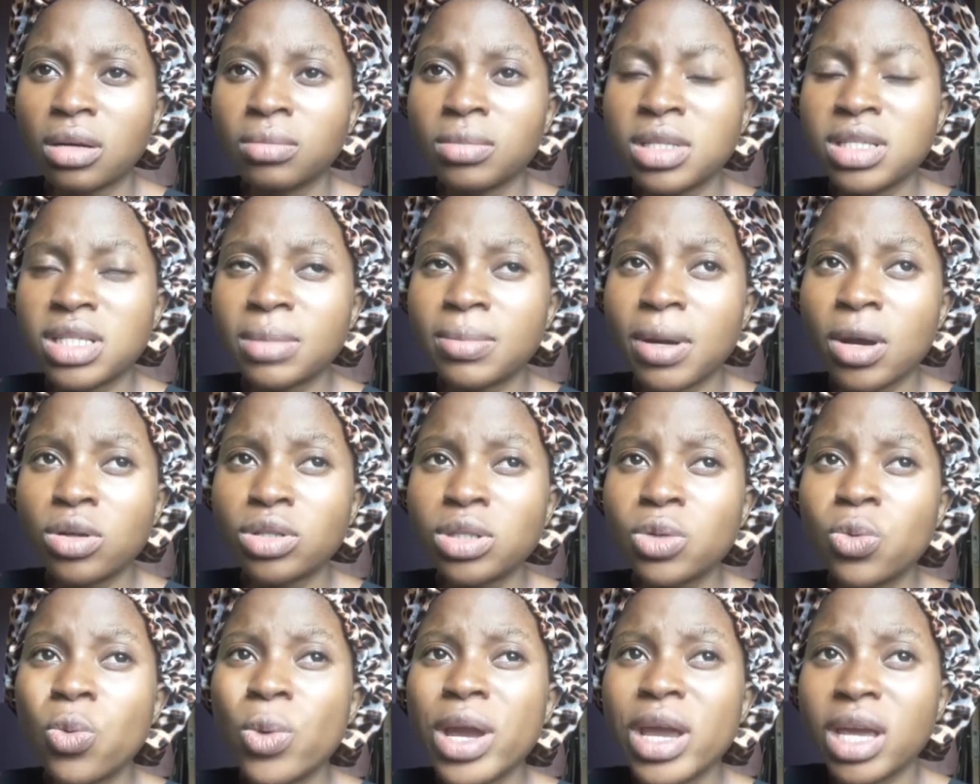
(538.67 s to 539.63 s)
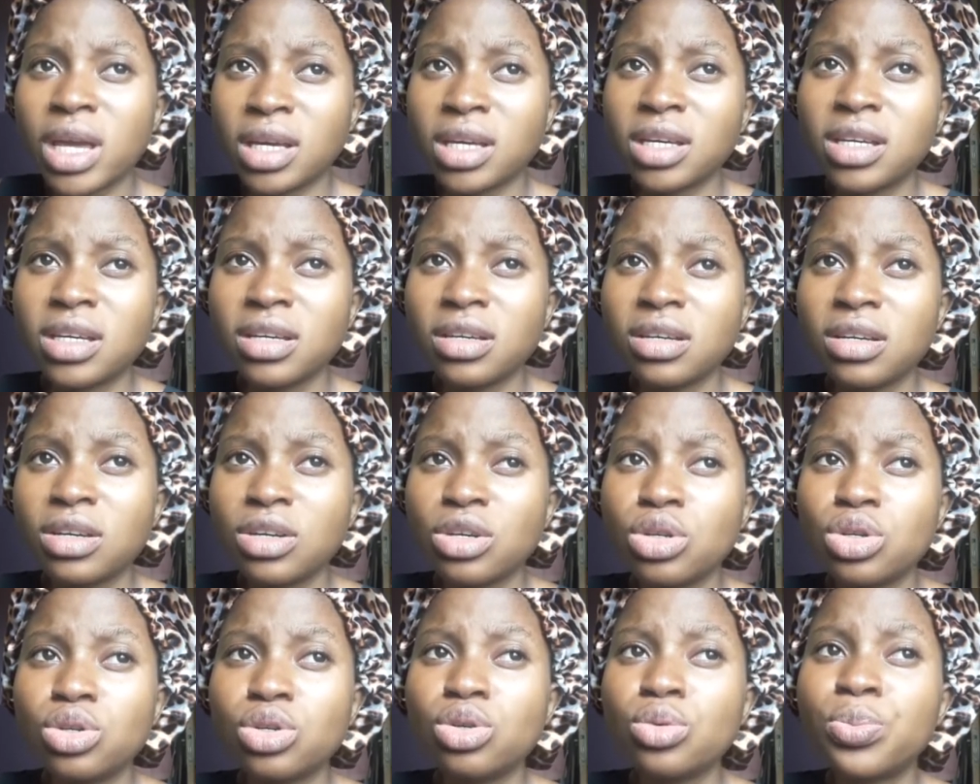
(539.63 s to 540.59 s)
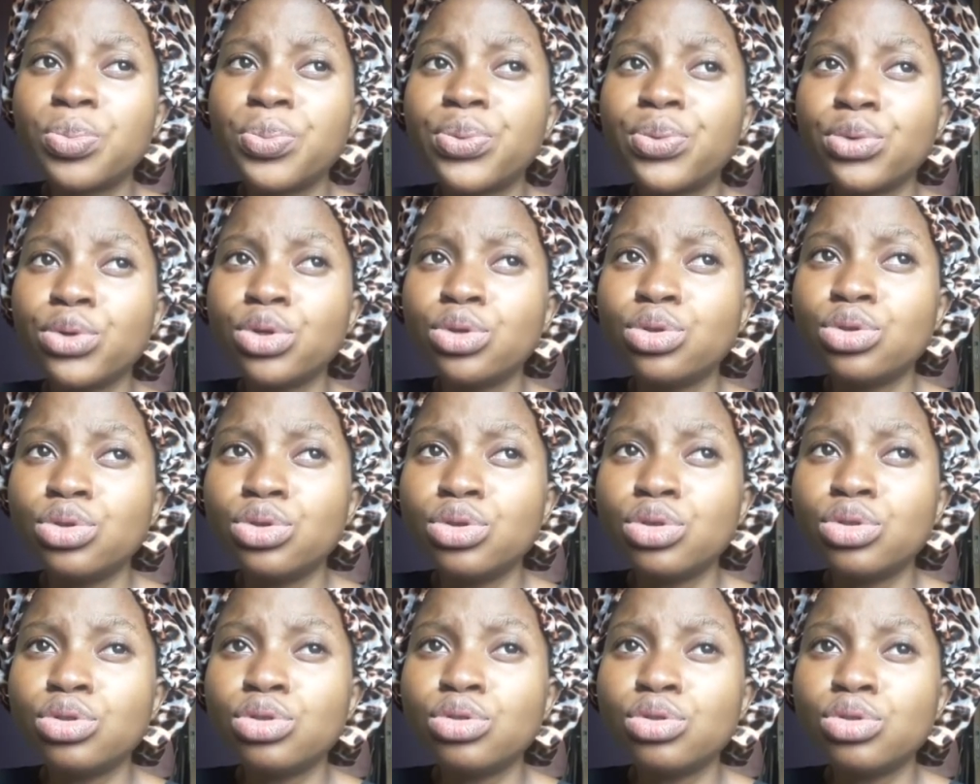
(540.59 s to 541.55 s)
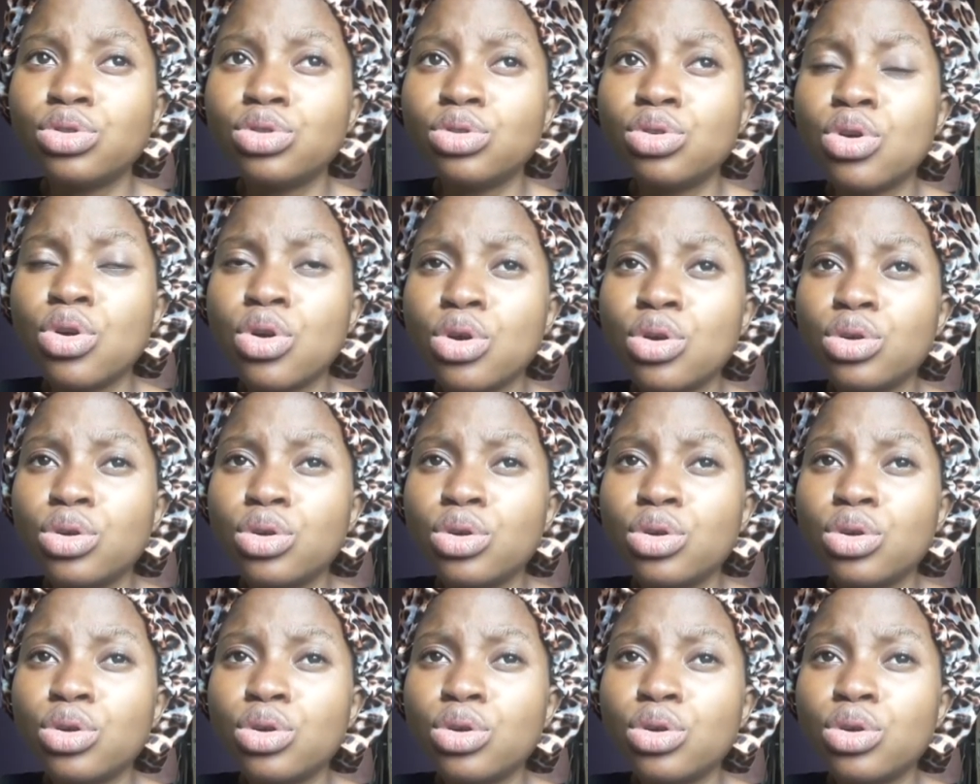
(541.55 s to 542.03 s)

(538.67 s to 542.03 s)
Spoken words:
It's about the way you